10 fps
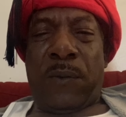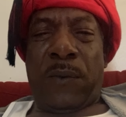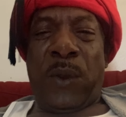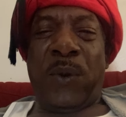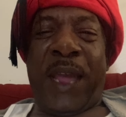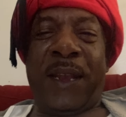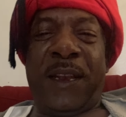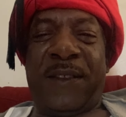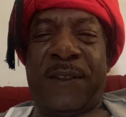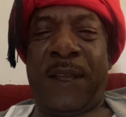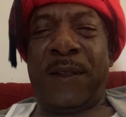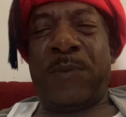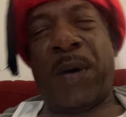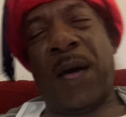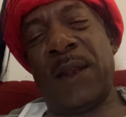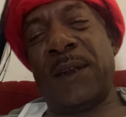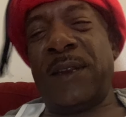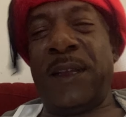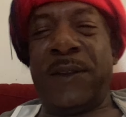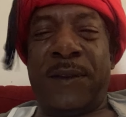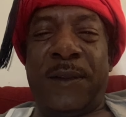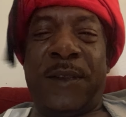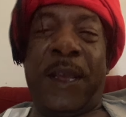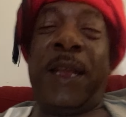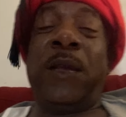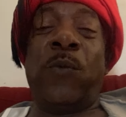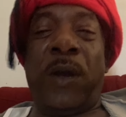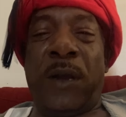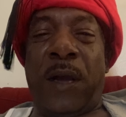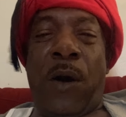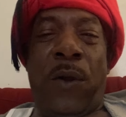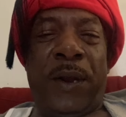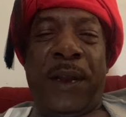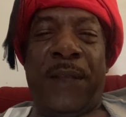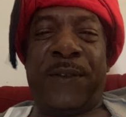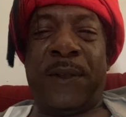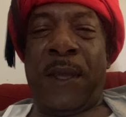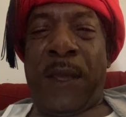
United States politicians, anyone calling us